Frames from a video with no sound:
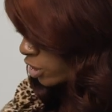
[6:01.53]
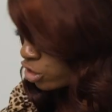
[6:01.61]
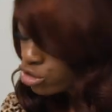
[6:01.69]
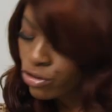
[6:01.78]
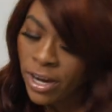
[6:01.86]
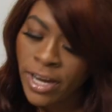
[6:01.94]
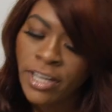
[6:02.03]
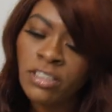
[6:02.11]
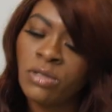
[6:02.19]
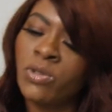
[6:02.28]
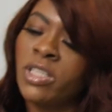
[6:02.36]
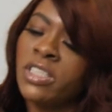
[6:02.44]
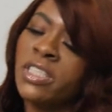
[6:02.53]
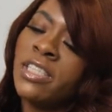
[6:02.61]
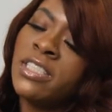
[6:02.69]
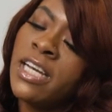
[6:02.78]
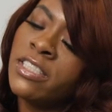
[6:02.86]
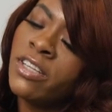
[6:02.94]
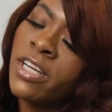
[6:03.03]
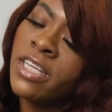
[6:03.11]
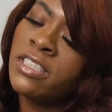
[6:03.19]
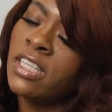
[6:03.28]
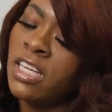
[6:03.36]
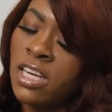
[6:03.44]
in the trash and we're gonna sanitize our
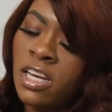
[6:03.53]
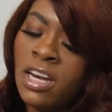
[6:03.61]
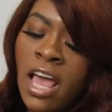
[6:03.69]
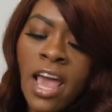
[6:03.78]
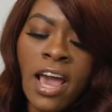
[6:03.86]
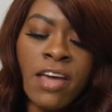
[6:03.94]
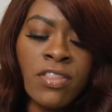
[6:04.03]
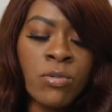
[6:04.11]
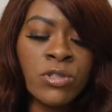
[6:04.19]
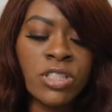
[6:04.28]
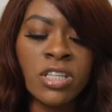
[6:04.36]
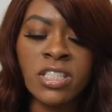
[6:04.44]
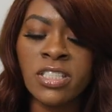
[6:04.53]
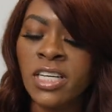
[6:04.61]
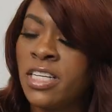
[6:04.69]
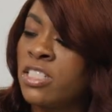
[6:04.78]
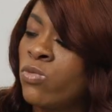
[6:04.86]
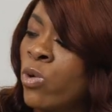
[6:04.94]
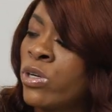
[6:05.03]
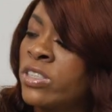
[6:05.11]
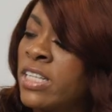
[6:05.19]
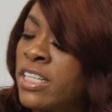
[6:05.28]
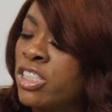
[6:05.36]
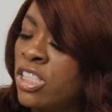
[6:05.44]
hands again. And then we're just gonna set this
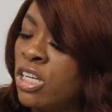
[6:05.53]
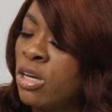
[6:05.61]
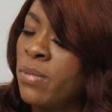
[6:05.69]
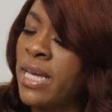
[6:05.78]
workstation up